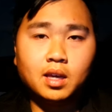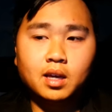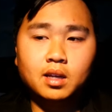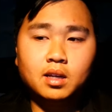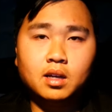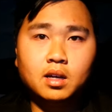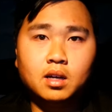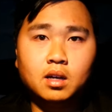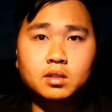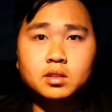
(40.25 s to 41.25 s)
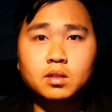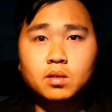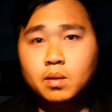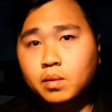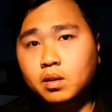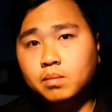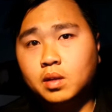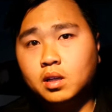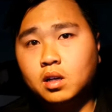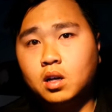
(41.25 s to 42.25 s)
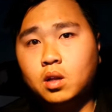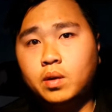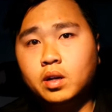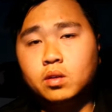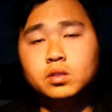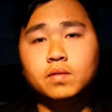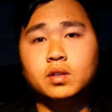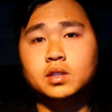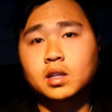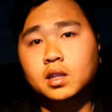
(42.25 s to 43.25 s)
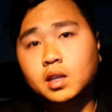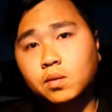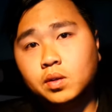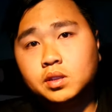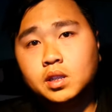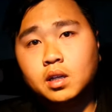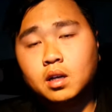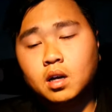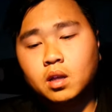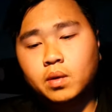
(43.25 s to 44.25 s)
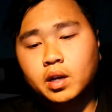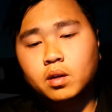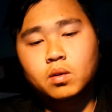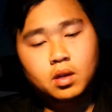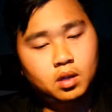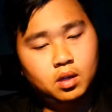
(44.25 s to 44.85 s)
And uh, also, I am in Colorado, so if there's anything you want to see in Colorado,